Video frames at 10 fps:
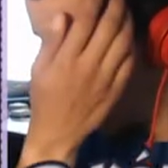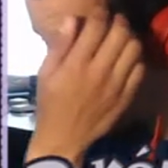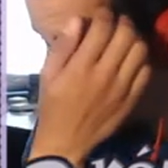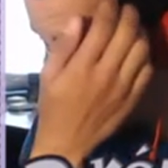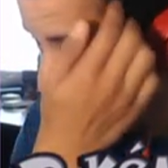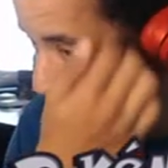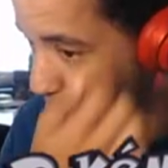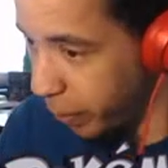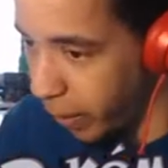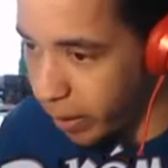I don't need
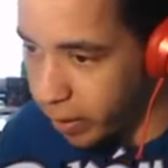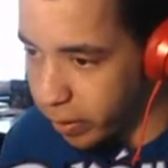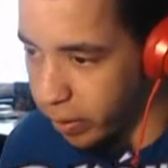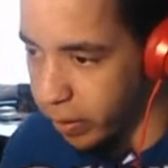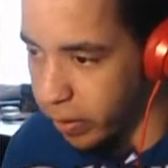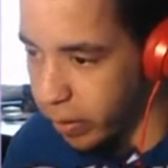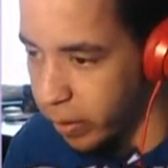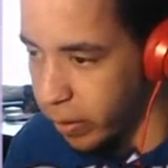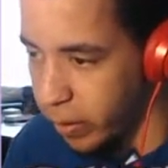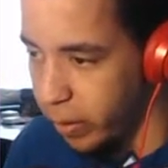acid spray.
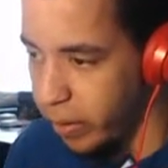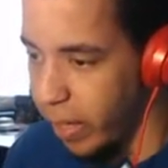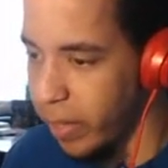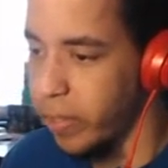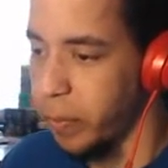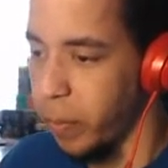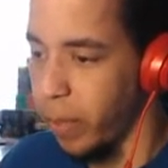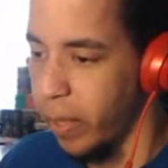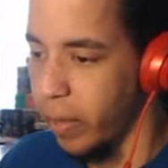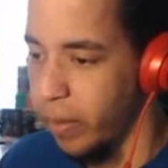Who needs acid
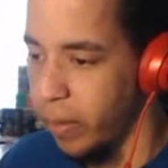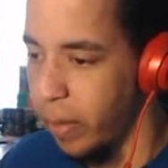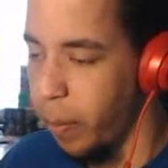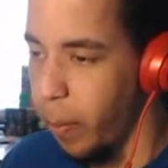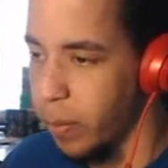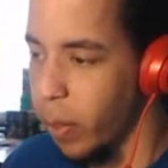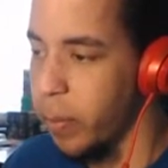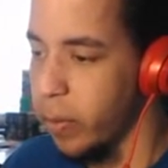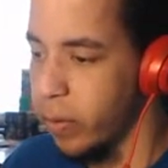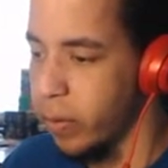spray?
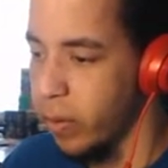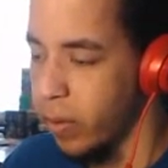Popatopus?